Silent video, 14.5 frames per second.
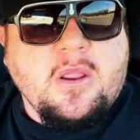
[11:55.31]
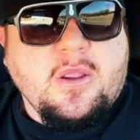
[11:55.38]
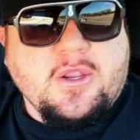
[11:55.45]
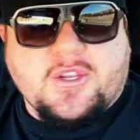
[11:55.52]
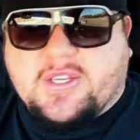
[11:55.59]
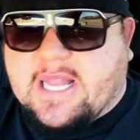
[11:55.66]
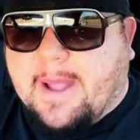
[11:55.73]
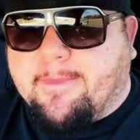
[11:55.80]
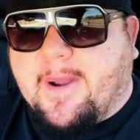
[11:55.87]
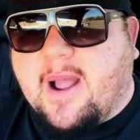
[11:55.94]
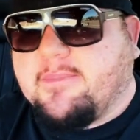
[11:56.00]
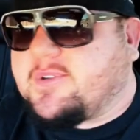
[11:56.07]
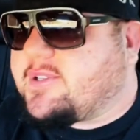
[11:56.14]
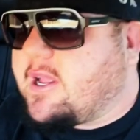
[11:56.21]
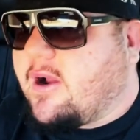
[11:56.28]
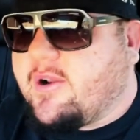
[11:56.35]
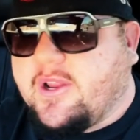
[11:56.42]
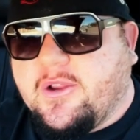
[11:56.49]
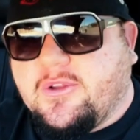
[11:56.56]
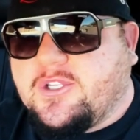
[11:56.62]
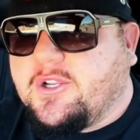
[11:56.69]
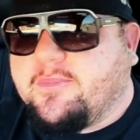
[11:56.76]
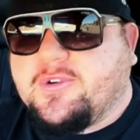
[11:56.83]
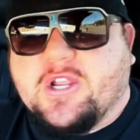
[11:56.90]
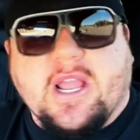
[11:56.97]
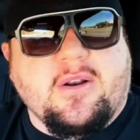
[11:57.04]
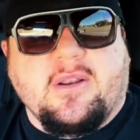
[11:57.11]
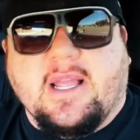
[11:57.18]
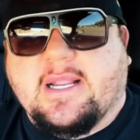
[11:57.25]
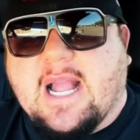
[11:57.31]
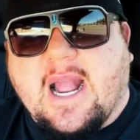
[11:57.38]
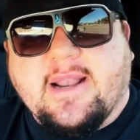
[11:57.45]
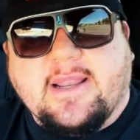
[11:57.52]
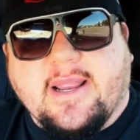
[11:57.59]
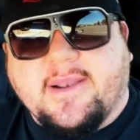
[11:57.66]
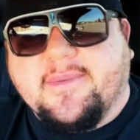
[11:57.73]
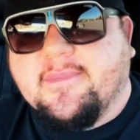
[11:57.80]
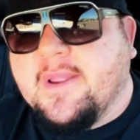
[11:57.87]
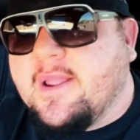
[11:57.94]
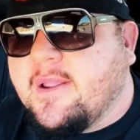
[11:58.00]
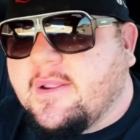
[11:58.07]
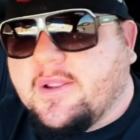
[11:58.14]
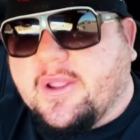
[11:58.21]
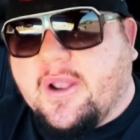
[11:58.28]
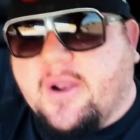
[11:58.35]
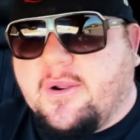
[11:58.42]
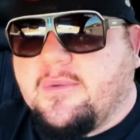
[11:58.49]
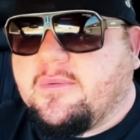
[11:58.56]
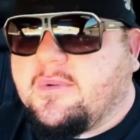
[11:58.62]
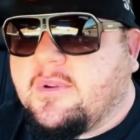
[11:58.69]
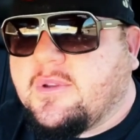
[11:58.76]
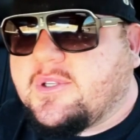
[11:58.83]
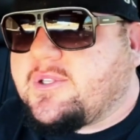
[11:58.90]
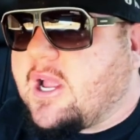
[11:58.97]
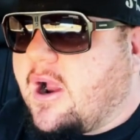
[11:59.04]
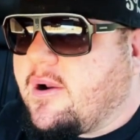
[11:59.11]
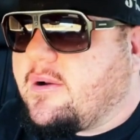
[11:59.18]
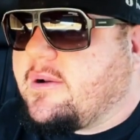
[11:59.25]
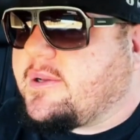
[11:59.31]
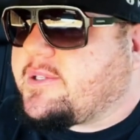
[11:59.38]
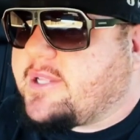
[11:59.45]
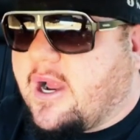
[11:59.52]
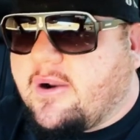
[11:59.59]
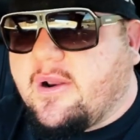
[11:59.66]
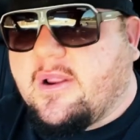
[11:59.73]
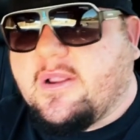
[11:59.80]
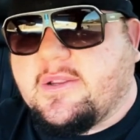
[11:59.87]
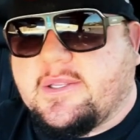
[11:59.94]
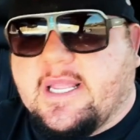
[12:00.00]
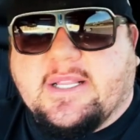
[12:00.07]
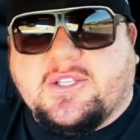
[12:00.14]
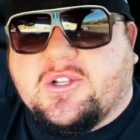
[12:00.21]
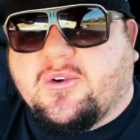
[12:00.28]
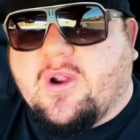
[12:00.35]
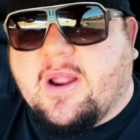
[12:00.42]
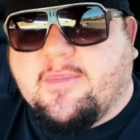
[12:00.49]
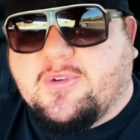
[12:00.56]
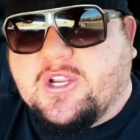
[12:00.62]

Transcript: step up, start a YouTube channel like I did, you know? Start a Instagram